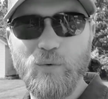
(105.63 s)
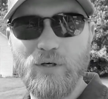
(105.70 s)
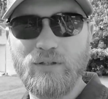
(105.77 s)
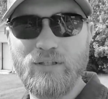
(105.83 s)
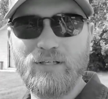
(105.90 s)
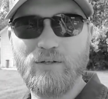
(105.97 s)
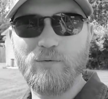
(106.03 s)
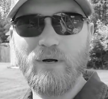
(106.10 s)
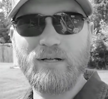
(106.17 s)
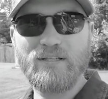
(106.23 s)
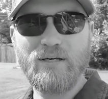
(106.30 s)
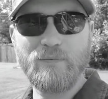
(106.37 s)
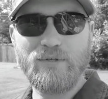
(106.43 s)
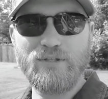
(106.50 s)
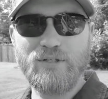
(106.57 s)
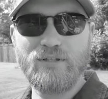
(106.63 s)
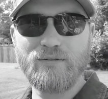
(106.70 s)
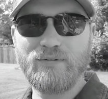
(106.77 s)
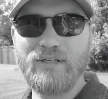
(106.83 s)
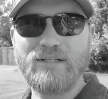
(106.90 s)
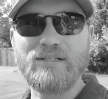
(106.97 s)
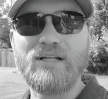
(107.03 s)
welding at the right temperature,
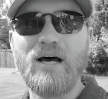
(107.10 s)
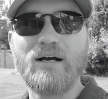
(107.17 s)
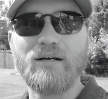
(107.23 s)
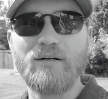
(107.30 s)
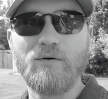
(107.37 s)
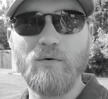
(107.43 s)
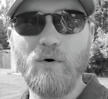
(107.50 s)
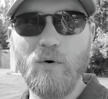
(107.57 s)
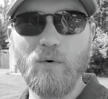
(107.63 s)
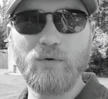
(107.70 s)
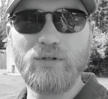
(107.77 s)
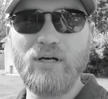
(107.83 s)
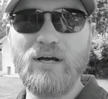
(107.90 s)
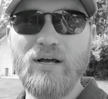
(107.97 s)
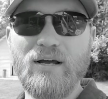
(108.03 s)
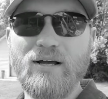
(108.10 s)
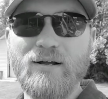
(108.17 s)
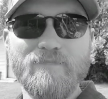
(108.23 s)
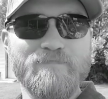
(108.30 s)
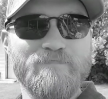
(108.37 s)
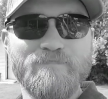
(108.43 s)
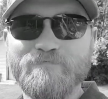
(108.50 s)
it's not going to hold.
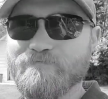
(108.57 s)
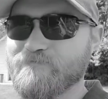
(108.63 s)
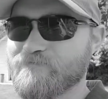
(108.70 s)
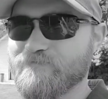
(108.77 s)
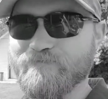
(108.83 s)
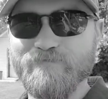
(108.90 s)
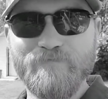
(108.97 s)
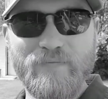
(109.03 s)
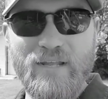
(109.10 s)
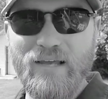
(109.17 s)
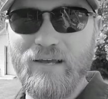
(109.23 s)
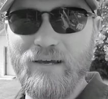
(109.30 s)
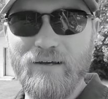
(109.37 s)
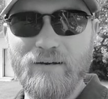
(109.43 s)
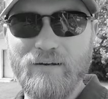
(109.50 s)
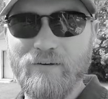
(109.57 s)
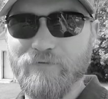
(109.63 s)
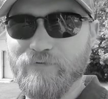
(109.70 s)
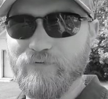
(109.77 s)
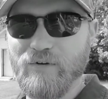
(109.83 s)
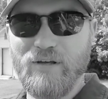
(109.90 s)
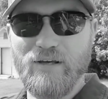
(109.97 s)
And
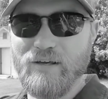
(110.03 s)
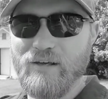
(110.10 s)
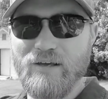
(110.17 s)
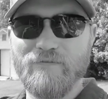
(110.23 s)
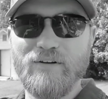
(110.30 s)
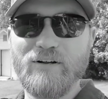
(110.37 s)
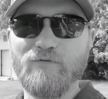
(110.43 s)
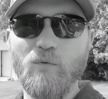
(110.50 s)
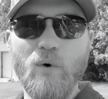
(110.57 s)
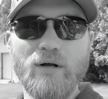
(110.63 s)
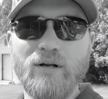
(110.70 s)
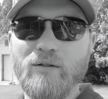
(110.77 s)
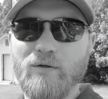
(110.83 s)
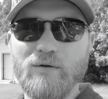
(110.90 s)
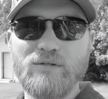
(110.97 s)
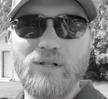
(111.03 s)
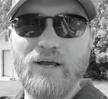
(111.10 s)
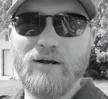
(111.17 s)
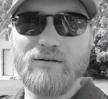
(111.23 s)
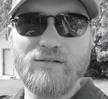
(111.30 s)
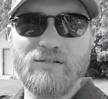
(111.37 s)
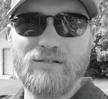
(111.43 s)
even if one of those
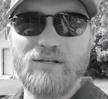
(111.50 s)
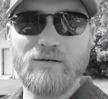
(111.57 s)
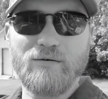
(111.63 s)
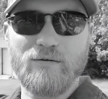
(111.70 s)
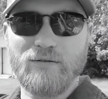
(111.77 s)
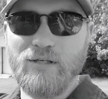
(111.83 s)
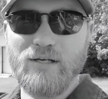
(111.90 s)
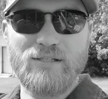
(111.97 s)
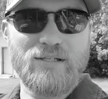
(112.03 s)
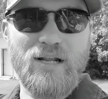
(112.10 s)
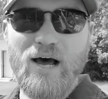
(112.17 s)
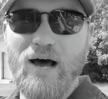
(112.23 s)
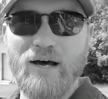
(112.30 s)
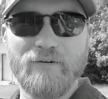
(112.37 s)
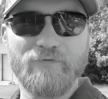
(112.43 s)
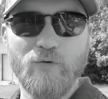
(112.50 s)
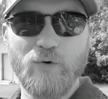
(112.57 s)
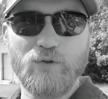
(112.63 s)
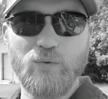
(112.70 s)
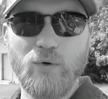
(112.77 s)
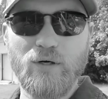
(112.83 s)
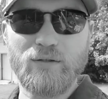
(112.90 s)
layers of steel does not
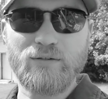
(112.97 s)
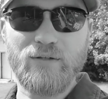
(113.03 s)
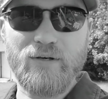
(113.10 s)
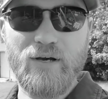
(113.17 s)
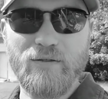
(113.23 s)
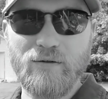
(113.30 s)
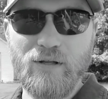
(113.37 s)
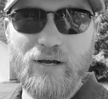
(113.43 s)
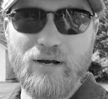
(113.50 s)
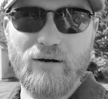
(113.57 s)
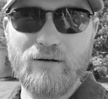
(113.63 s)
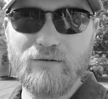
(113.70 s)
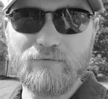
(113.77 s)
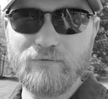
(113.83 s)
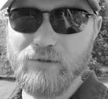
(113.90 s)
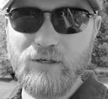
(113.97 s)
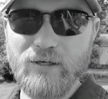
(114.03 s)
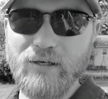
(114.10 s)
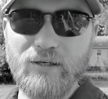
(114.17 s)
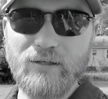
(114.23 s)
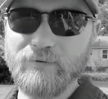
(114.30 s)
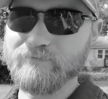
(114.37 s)
forge weld to the other layer, you're
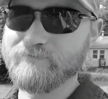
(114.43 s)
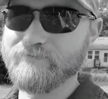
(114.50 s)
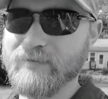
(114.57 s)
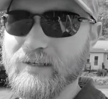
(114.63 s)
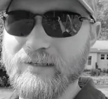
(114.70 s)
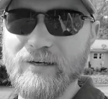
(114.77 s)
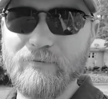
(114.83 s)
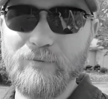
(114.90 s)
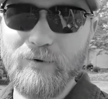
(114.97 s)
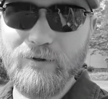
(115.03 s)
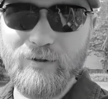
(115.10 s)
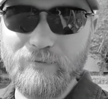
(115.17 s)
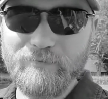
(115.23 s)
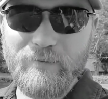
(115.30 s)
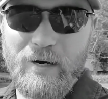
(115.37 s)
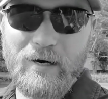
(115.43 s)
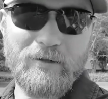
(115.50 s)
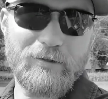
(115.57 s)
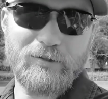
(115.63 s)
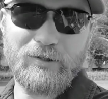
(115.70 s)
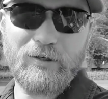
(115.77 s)
gonna end up with a pile of